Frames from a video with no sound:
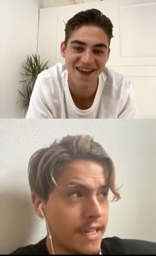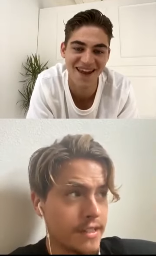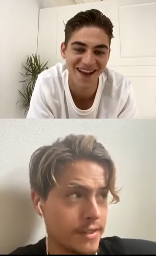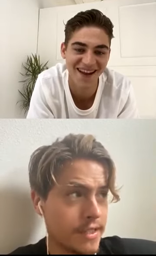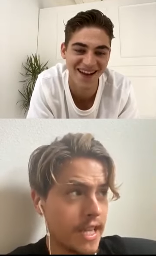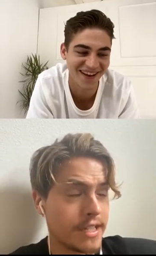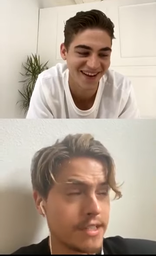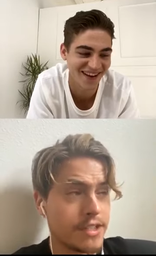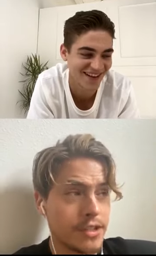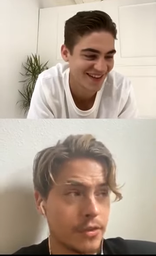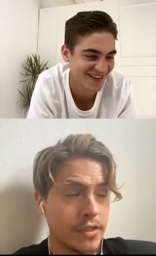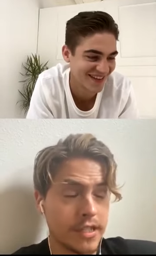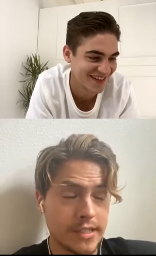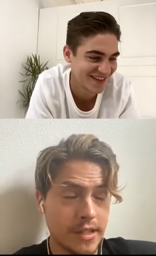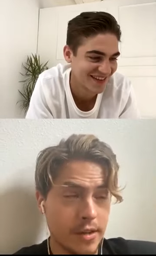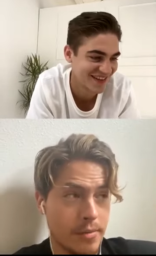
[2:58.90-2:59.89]
Speaker 1: and I can text
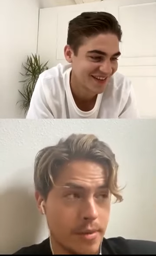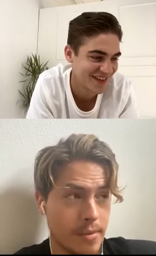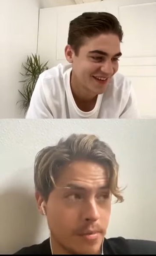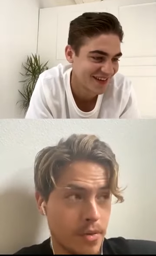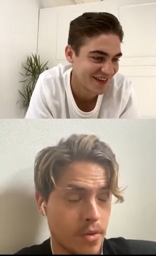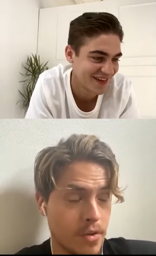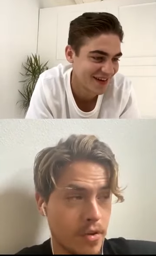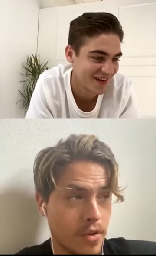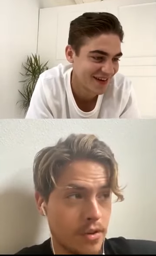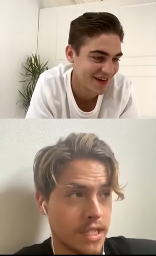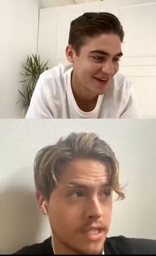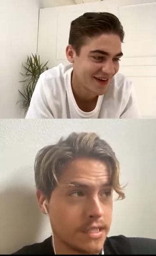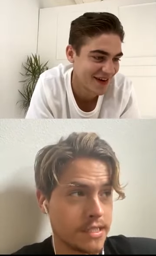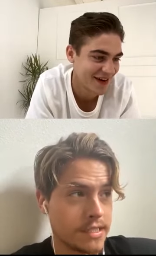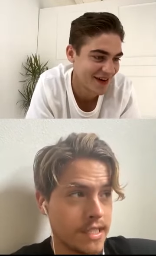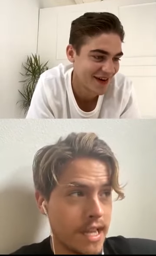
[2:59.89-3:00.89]
you this. I remember
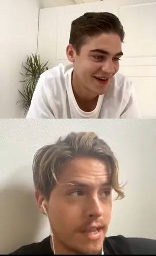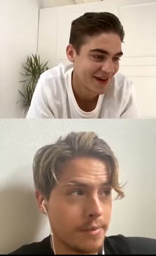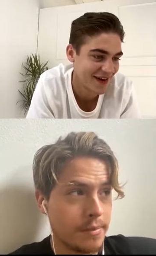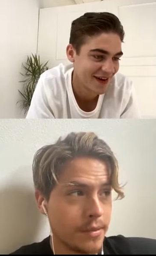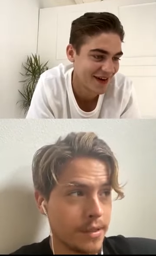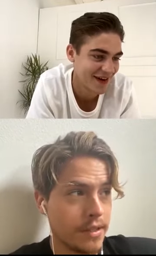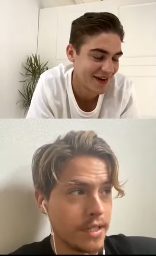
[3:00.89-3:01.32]
on the set,